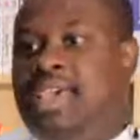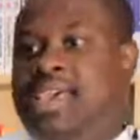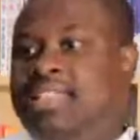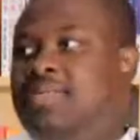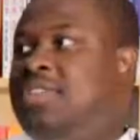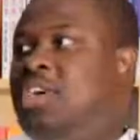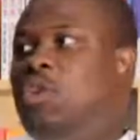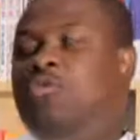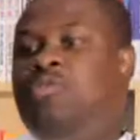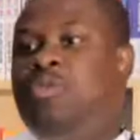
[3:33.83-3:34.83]

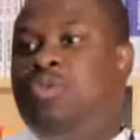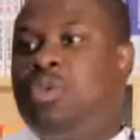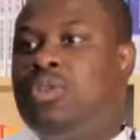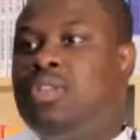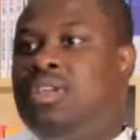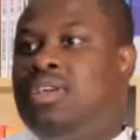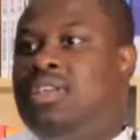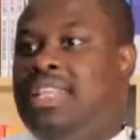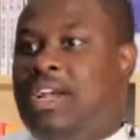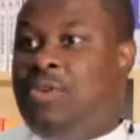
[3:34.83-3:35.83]
80% of the people
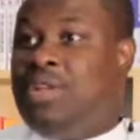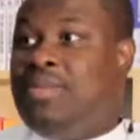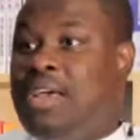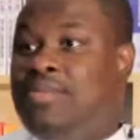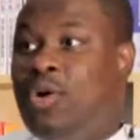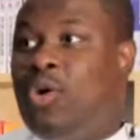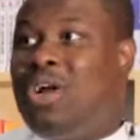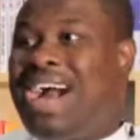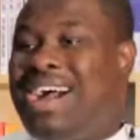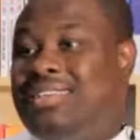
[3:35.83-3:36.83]
that read my
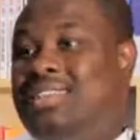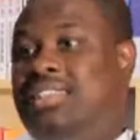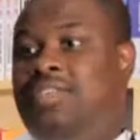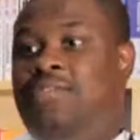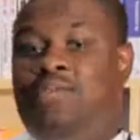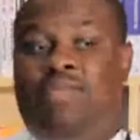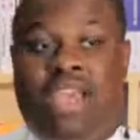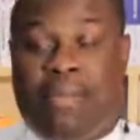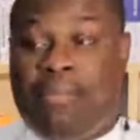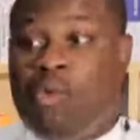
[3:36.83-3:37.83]
blog access it from
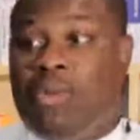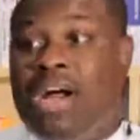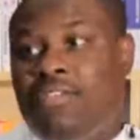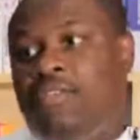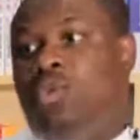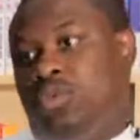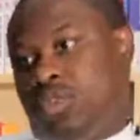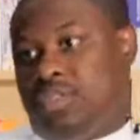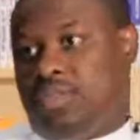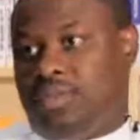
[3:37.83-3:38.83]
their mobile
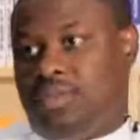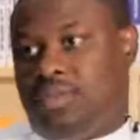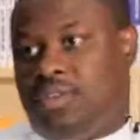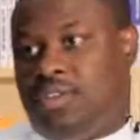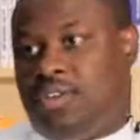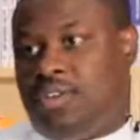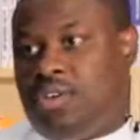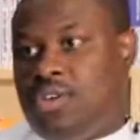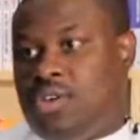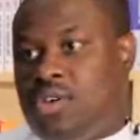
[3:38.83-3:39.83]
phones.
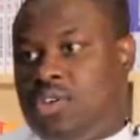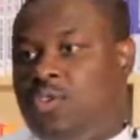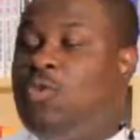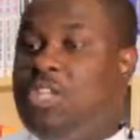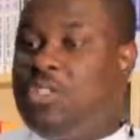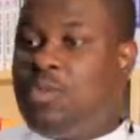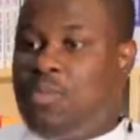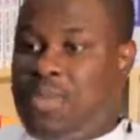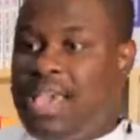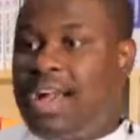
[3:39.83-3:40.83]
So we need to
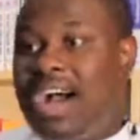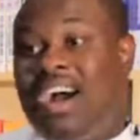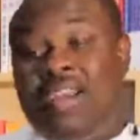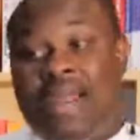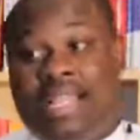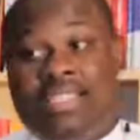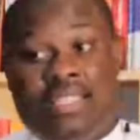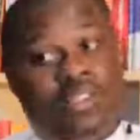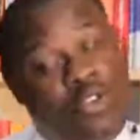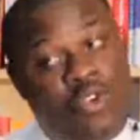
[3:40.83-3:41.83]
make our
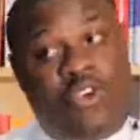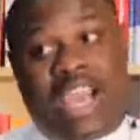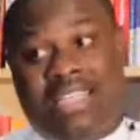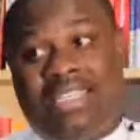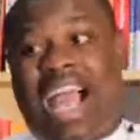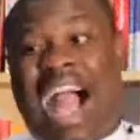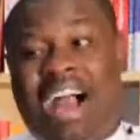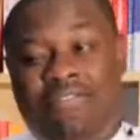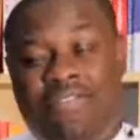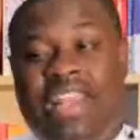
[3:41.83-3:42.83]
writing, good writing,
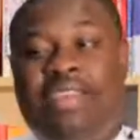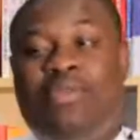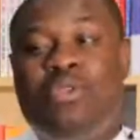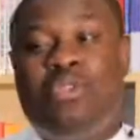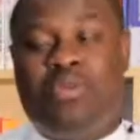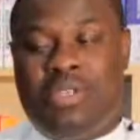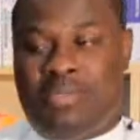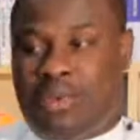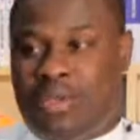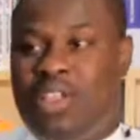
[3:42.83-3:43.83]
available to
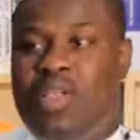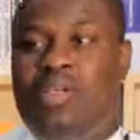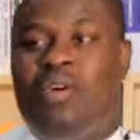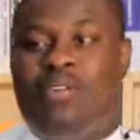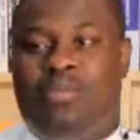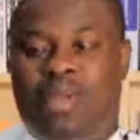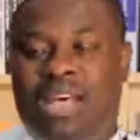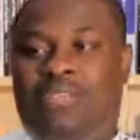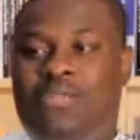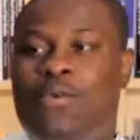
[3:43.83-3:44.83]
people on
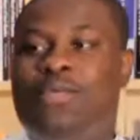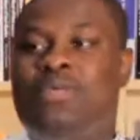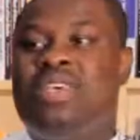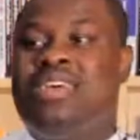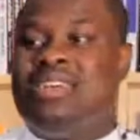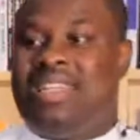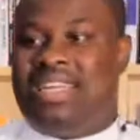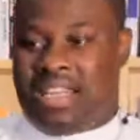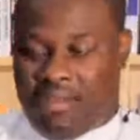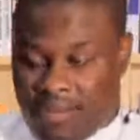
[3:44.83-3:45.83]
platforms
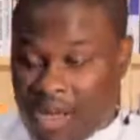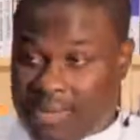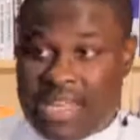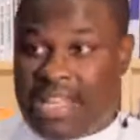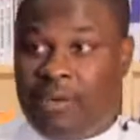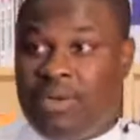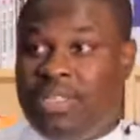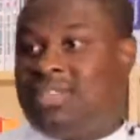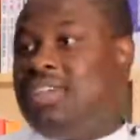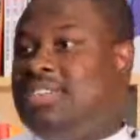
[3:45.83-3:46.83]
that they are familiar
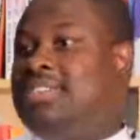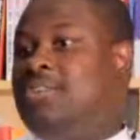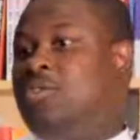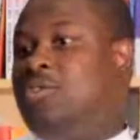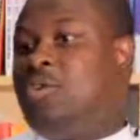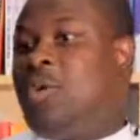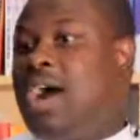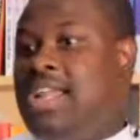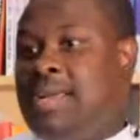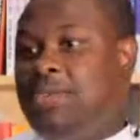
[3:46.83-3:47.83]
with, that do not
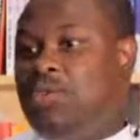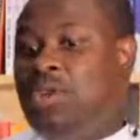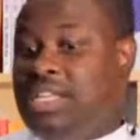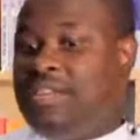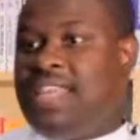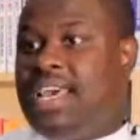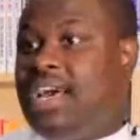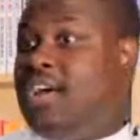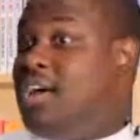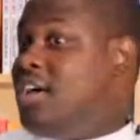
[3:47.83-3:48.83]
require them to leave
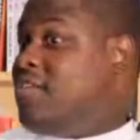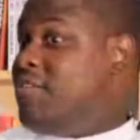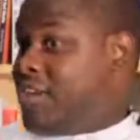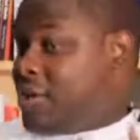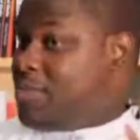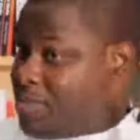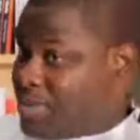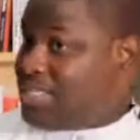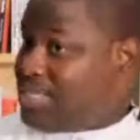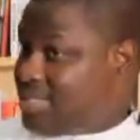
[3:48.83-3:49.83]
their very
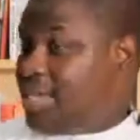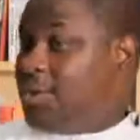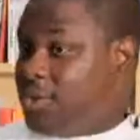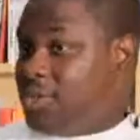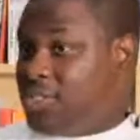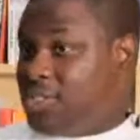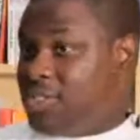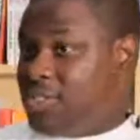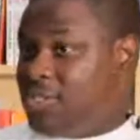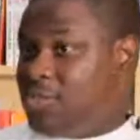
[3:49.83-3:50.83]
busy schedules
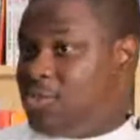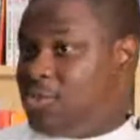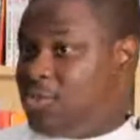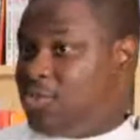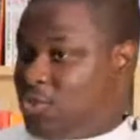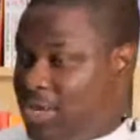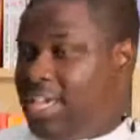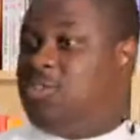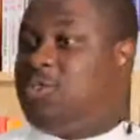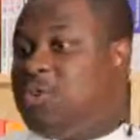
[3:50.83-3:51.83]
to
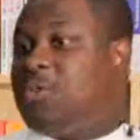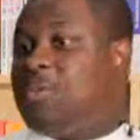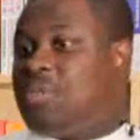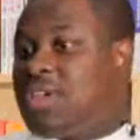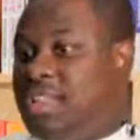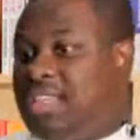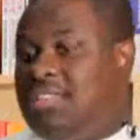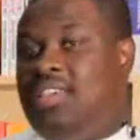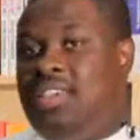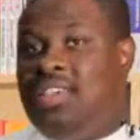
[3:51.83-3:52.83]
get to. And
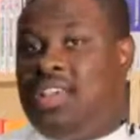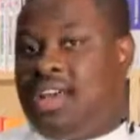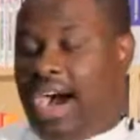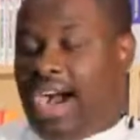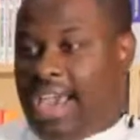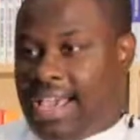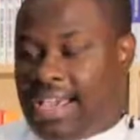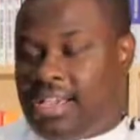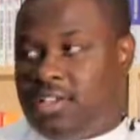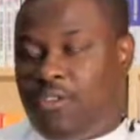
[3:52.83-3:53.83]
that's the key.
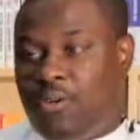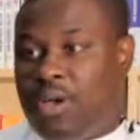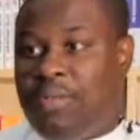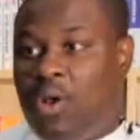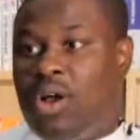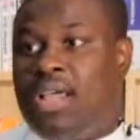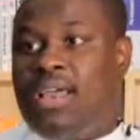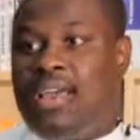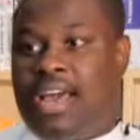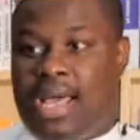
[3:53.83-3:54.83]
For my blog,
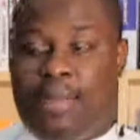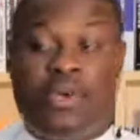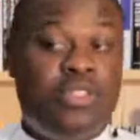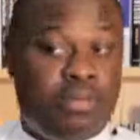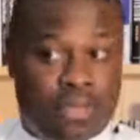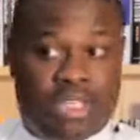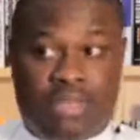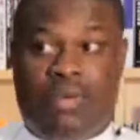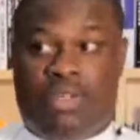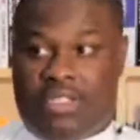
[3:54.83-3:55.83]
I post on
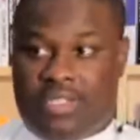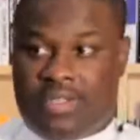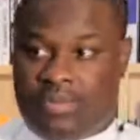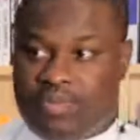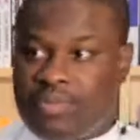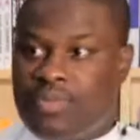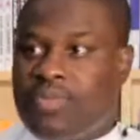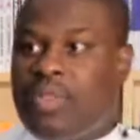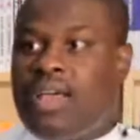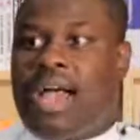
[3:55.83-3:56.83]
Monday mornings.
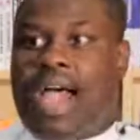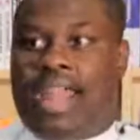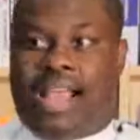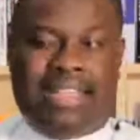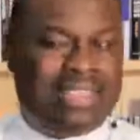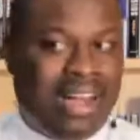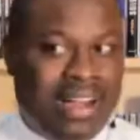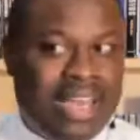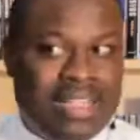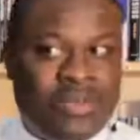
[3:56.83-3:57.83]
And I
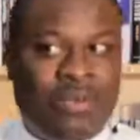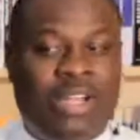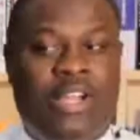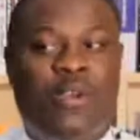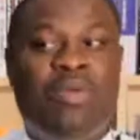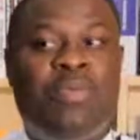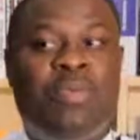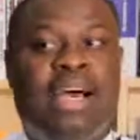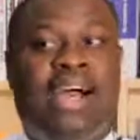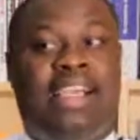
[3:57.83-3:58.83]
target when I know
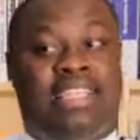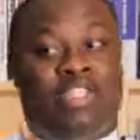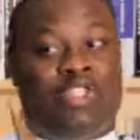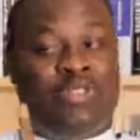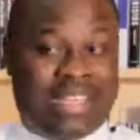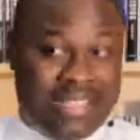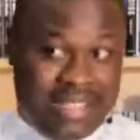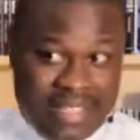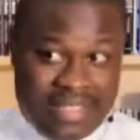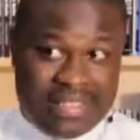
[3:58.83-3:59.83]
people are in transit,